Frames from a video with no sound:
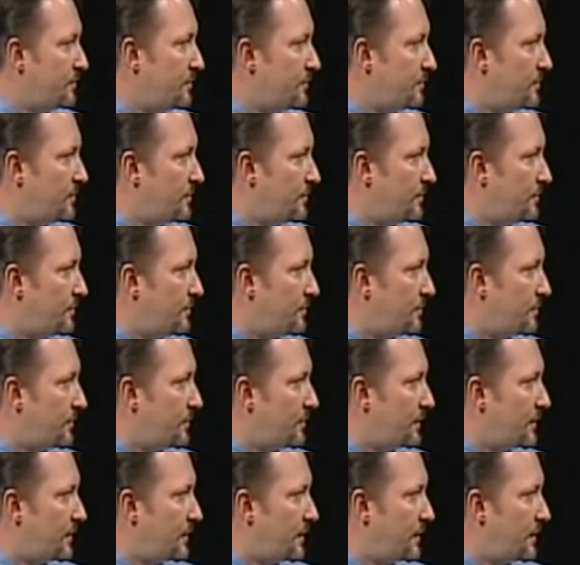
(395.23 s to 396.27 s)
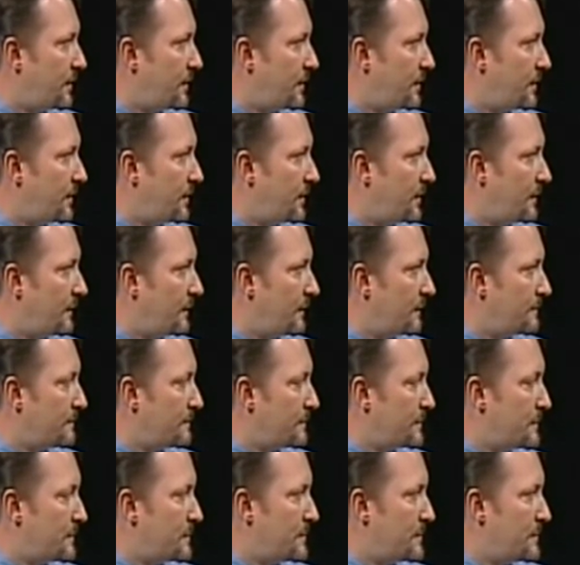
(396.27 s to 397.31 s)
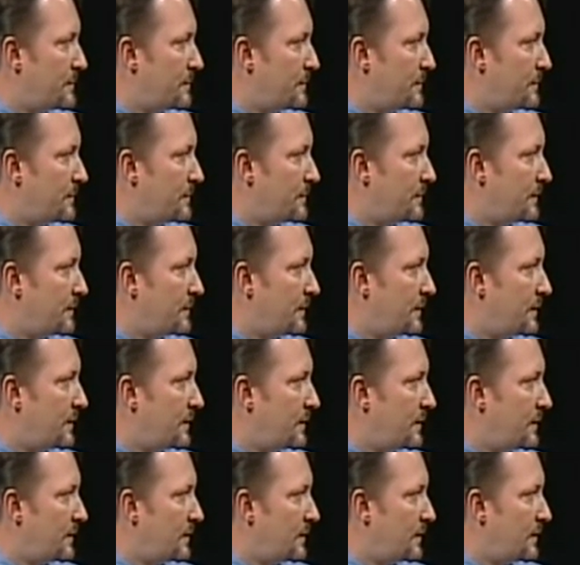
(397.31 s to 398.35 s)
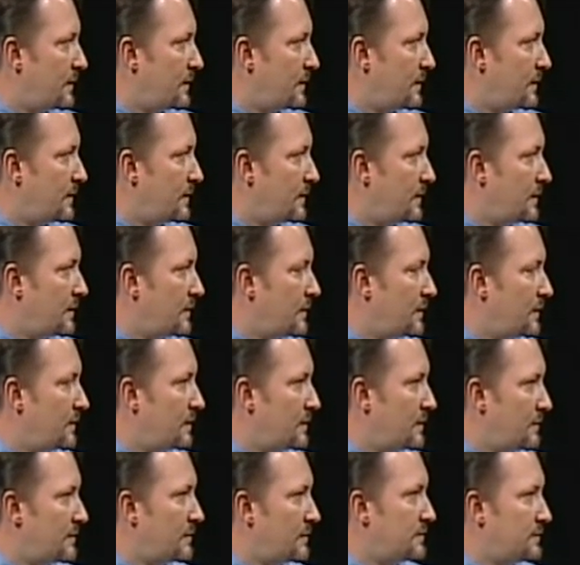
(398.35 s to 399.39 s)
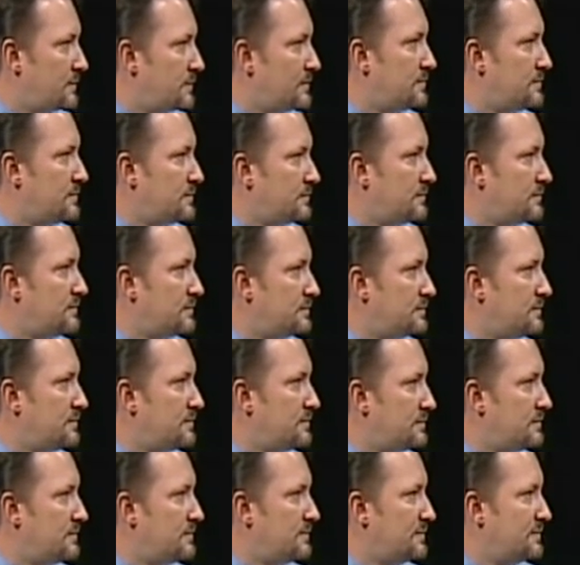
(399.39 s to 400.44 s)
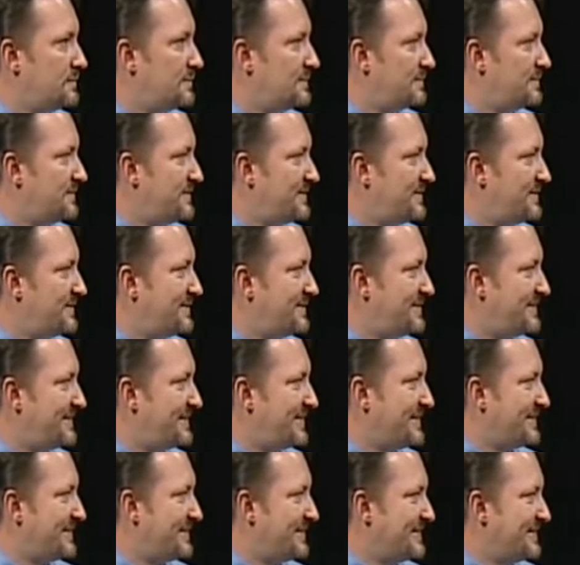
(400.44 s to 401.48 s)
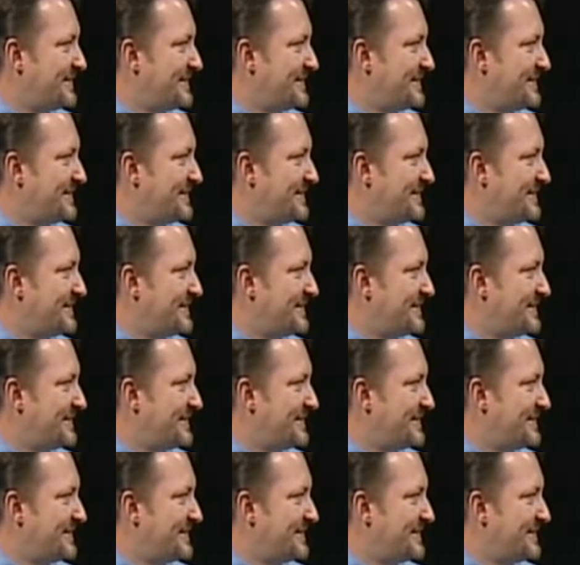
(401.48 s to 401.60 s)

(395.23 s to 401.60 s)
This person isn't speaking.